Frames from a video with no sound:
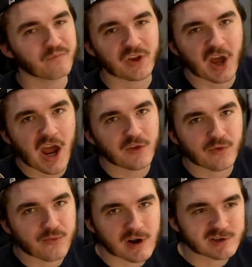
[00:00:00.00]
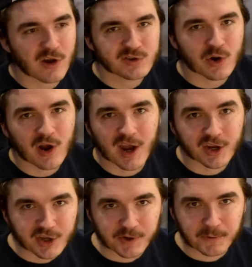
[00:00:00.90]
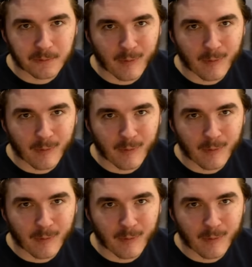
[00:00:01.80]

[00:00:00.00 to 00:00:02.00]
The guy on the front's also kind of cute.